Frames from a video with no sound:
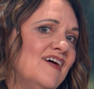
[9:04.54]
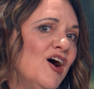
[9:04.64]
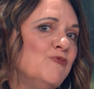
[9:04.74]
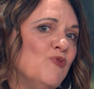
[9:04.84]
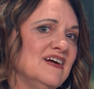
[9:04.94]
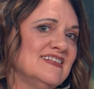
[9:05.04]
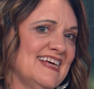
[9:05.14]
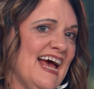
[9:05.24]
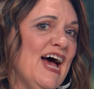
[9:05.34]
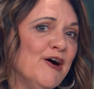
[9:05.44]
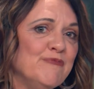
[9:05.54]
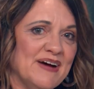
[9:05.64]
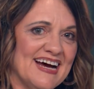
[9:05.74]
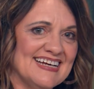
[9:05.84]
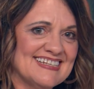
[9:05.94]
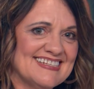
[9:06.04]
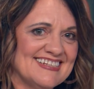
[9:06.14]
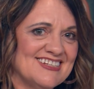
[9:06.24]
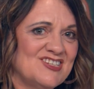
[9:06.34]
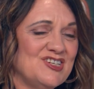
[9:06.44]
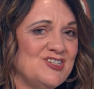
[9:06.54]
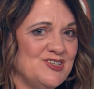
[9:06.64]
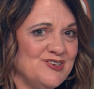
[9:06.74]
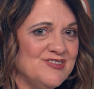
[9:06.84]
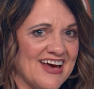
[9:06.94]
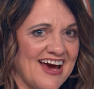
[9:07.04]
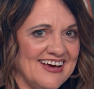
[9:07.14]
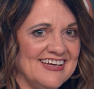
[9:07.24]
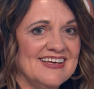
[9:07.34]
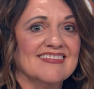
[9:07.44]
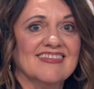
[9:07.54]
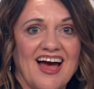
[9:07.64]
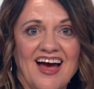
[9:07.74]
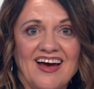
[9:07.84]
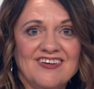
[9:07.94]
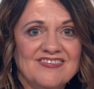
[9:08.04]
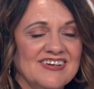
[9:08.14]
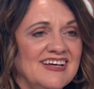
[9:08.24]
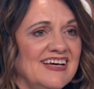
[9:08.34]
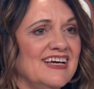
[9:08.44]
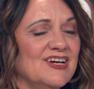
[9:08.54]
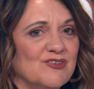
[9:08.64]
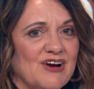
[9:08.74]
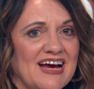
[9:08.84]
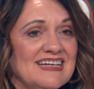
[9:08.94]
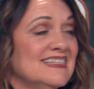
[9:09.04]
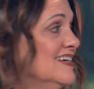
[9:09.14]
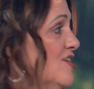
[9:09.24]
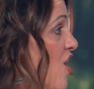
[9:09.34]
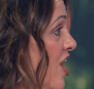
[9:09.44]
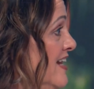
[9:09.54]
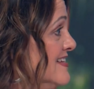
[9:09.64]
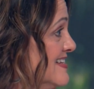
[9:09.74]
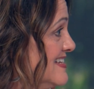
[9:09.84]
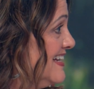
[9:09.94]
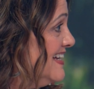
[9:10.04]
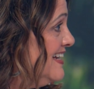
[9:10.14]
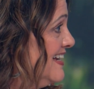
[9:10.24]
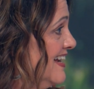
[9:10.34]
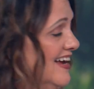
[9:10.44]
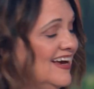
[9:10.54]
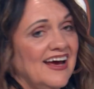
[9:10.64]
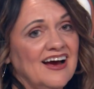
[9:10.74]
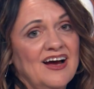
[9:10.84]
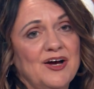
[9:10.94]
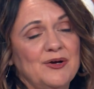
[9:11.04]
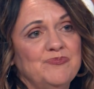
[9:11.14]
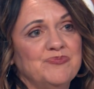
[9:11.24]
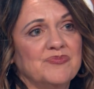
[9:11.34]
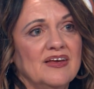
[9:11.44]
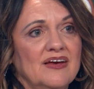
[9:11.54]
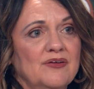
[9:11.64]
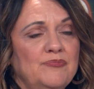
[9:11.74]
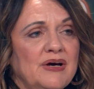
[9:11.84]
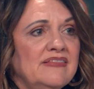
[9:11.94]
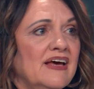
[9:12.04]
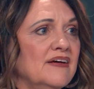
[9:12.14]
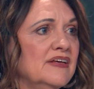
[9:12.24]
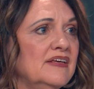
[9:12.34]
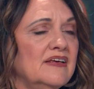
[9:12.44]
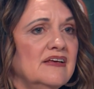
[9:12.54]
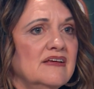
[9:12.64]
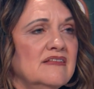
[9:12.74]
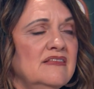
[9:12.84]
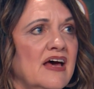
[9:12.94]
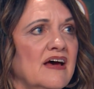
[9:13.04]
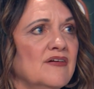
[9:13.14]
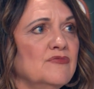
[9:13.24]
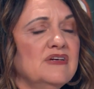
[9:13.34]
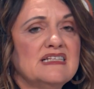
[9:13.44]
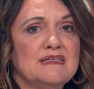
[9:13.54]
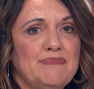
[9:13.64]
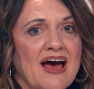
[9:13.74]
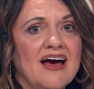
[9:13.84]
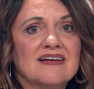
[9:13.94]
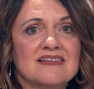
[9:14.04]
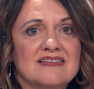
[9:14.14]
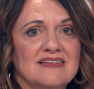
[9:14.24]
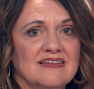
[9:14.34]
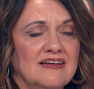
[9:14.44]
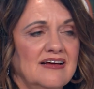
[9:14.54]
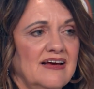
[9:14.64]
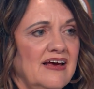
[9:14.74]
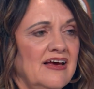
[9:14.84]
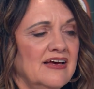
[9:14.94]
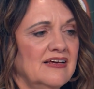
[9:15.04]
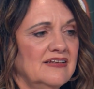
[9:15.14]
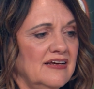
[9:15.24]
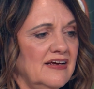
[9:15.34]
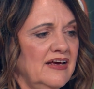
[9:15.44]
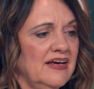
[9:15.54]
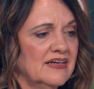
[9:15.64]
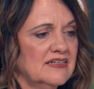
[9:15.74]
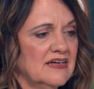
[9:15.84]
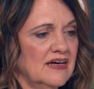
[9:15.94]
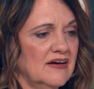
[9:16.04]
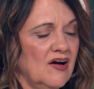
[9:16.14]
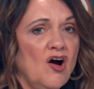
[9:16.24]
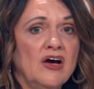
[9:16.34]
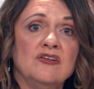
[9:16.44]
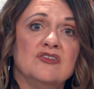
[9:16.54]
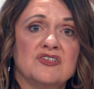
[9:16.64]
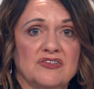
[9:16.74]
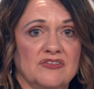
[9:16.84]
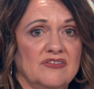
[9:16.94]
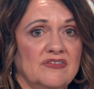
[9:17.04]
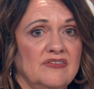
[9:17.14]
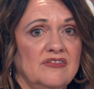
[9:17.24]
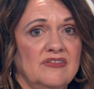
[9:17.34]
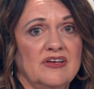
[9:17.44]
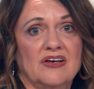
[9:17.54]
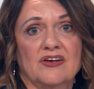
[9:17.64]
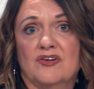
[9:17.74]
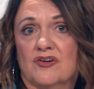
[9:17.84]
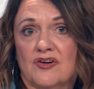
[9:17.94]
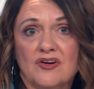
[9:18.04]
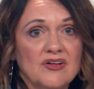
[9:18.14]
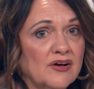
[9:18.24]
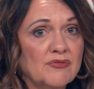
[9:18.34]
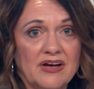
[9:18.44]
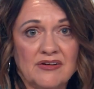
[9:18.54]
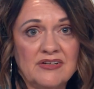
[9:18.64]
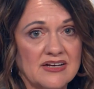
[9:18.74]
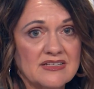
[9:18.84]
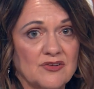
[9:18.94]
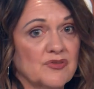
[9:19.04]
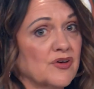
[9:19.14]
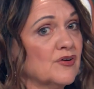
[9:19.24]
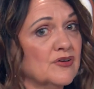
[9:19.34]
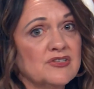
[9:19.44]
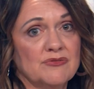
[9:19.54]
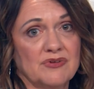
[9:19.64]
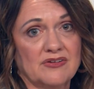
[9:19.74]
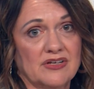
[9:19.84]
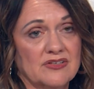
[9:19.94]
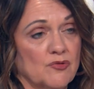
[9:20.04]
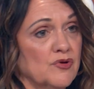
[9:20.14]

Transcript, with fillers: God yeah. wants to help us to do that in love, in grace, in honesty. That's right. That's right. Um, but that that respects and and uh, honors the girl around us, or the girls around us,